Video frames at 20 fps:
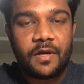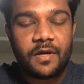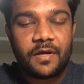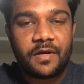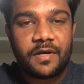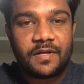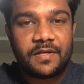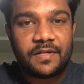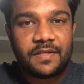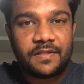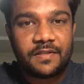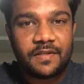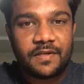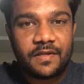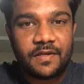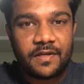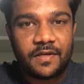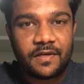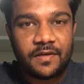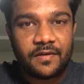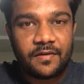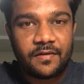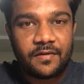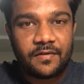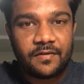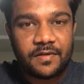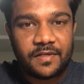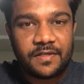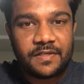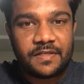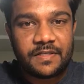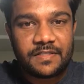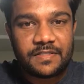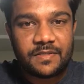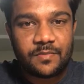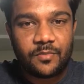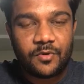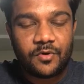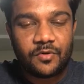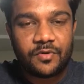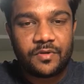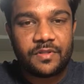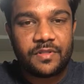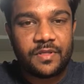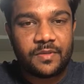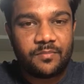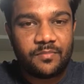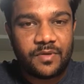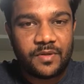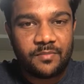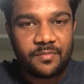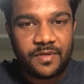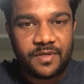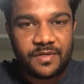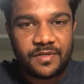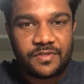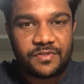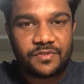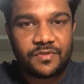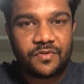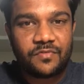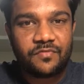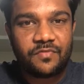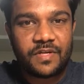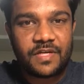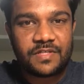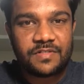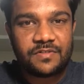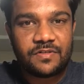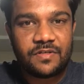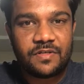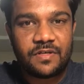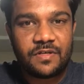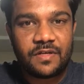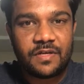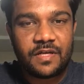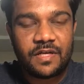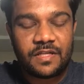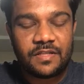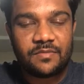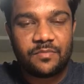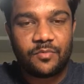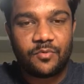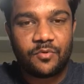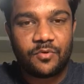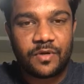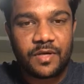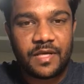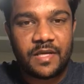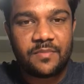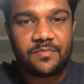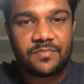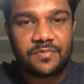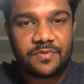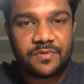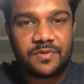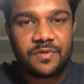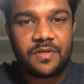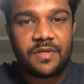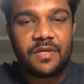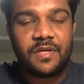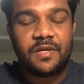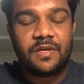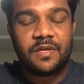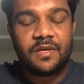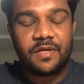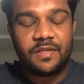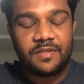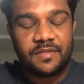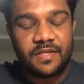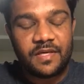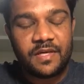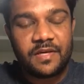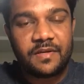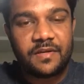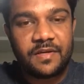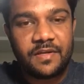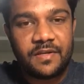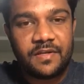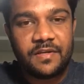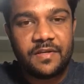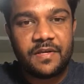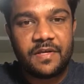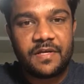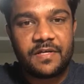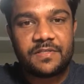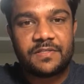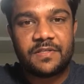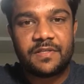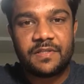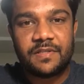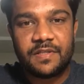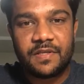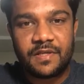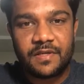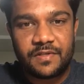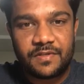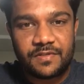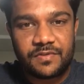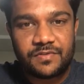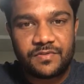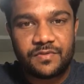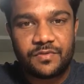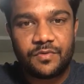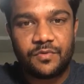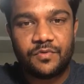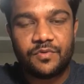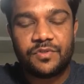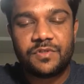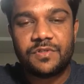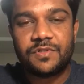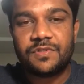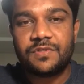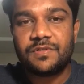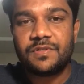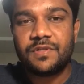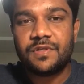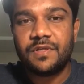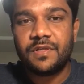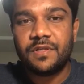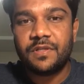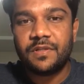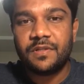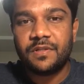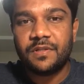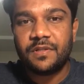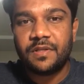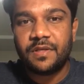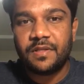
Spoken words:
getting the details about the implementation of national health programs in their areas, in their institutions, in